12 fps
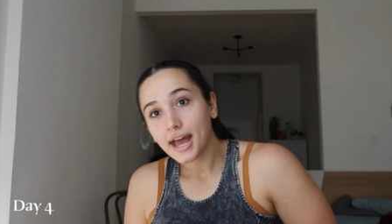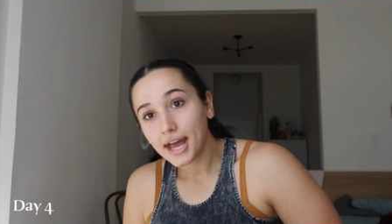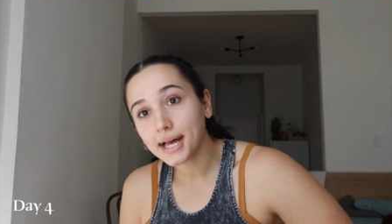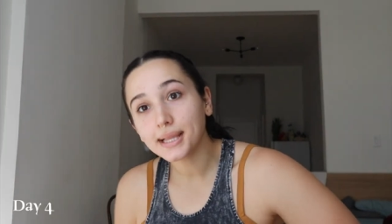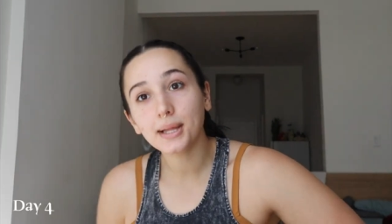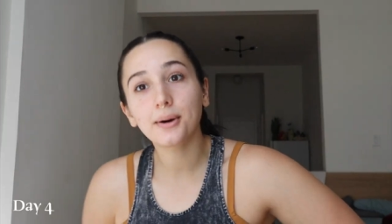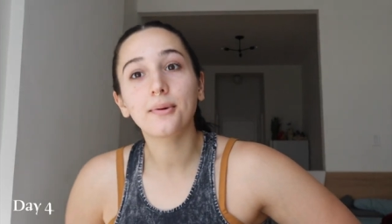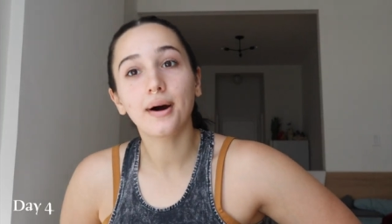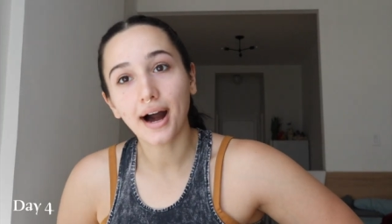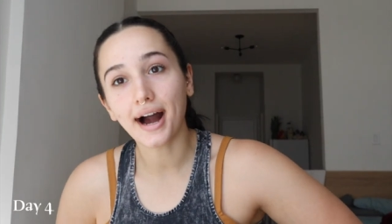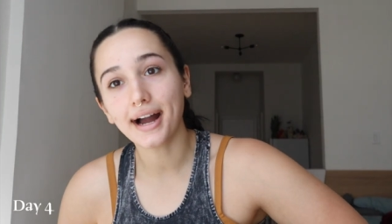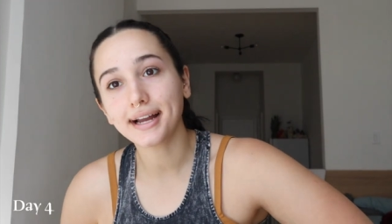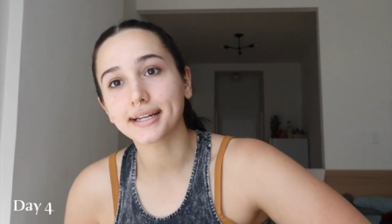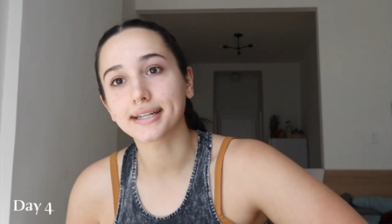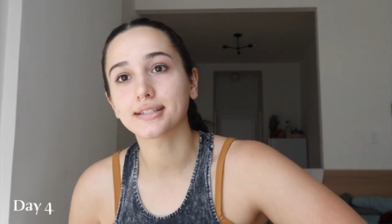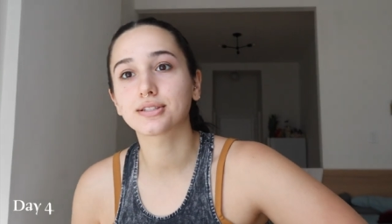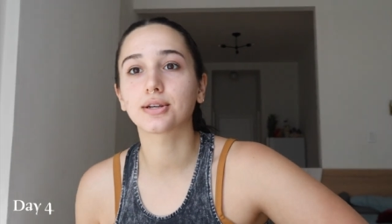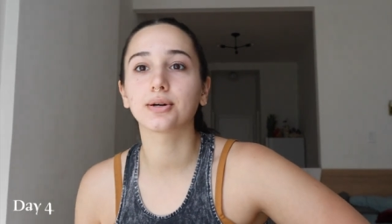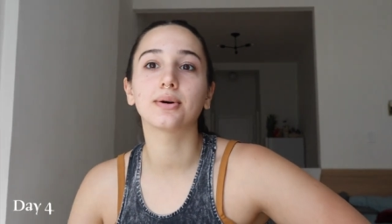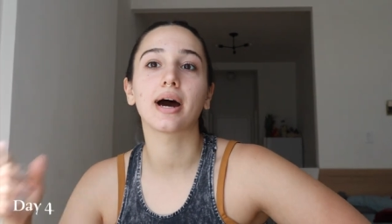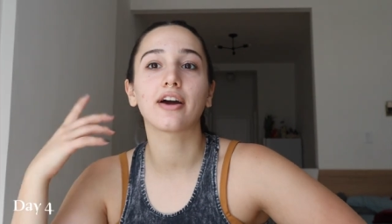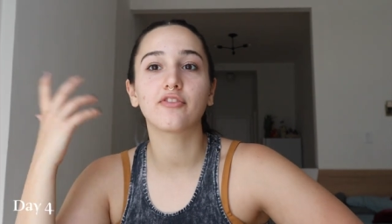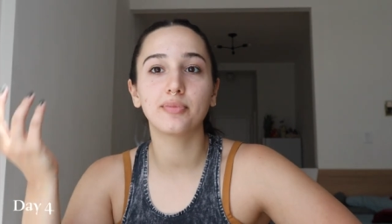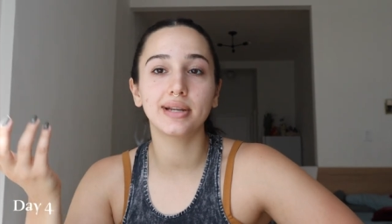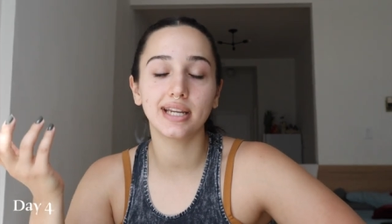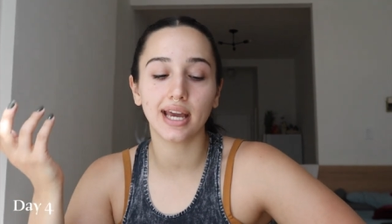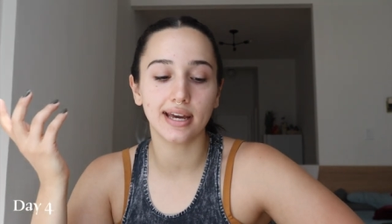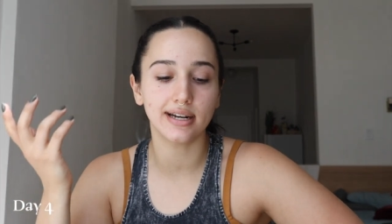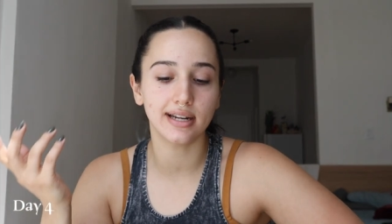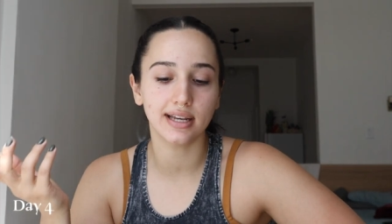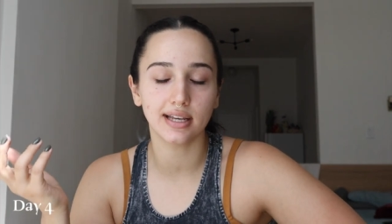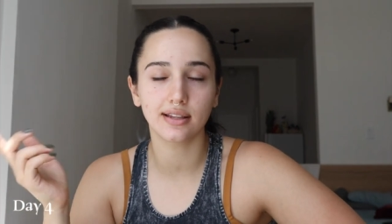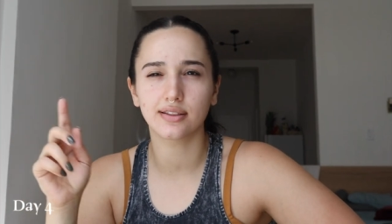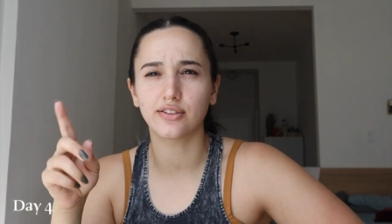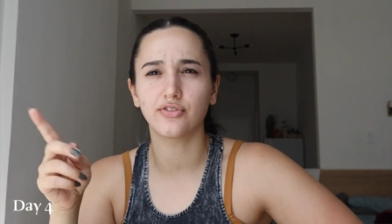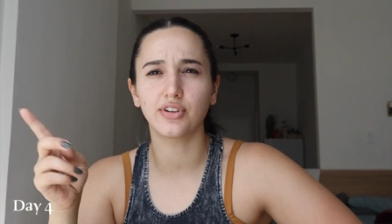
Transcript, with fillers: Hello, hi. So I've been editing the